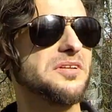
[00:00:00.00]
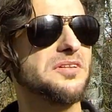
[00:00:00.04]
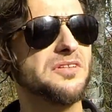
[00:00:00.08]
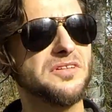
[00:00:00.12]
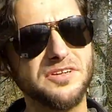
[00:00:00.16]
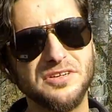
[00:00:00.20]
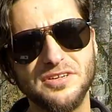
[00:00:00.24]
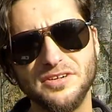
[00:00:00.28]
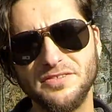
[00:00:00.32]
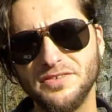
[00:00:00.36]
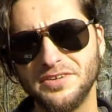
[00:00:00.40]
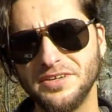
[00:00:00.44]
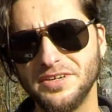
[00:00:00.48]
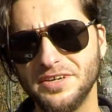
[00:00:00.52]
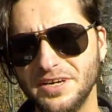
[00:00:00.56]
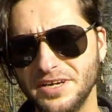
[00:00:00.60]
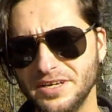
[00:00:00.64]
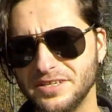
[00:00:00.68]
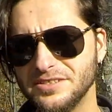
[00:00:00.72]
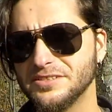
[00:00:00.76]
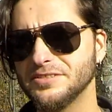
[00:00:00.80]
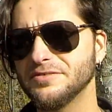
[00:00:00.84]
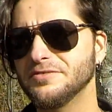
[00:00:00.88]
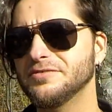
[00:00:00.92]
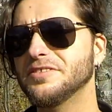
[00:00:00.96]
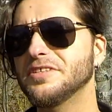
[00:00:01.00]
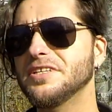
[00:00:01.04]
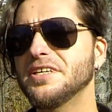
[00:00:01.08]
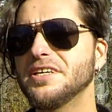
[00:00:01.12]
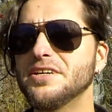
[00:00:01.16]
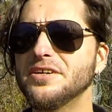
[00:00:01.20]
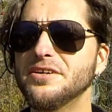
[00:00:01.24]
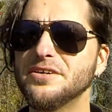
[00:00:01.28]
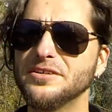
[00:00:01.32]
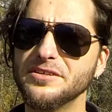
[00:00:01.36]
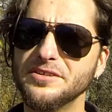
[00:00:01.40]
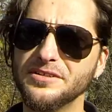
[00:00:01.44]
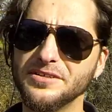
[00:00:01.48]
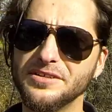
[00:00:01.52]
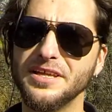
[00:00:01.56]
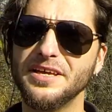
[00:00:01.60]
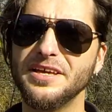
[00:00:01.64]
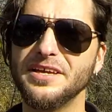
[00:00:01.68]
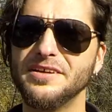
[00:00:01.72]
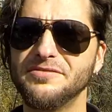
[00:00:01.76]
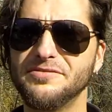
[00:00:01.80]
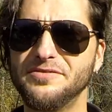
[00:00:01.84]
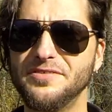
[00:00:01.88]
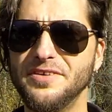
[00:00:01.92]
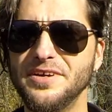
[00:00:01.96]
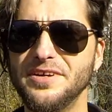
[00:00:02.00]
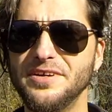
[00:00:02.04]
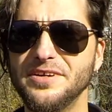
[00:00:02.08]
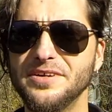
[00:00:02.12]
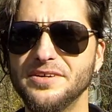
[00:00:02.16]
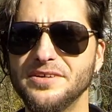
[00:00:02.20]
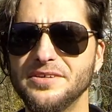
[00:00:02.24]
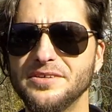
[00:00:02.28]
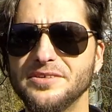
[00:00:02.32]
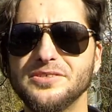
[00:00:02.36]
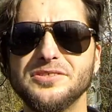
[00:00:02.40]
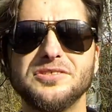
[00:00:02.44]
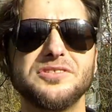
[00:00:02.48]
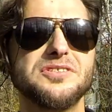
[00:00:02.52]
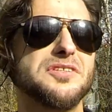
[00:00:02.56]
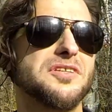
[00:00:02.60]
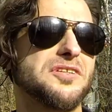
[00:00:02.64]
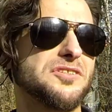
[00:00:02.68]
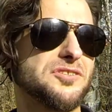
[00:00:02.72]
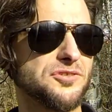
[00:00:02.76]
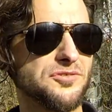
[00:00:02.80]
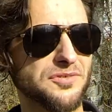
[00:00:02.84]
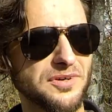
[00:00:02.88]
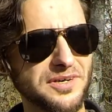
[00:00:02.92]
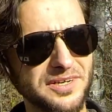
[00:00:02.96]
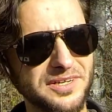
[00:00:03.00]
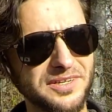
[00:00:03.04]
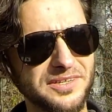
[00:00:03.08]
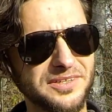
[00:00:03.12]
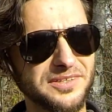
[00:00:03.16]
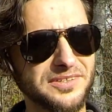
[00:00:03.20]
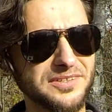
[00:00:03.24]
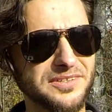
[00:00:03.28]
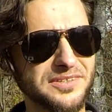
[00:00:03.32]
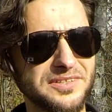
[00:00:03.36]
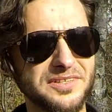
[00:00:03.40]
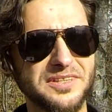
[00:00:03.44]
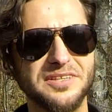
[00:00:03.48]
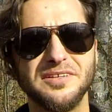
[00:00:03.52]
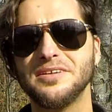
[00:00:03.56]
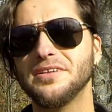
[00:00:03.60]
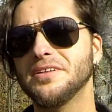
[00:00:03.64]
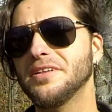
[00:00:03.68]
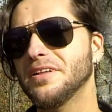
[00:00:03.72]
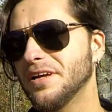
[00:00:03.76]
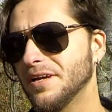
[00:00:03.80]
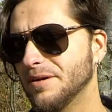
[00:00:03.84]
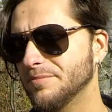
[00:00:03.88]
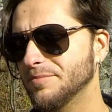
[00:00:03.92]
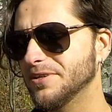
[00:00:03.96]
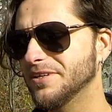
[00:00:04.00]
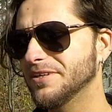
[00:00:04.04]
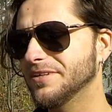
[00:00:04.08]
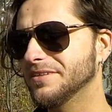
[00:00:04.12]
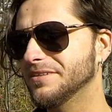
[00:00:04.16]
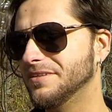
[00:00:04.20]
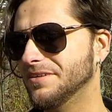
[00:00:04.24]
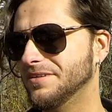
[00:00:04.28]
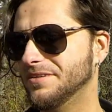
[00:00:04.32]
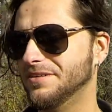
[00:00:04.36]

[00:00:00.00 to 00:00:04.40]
The different kinds of gear that fails, the trail, the climate,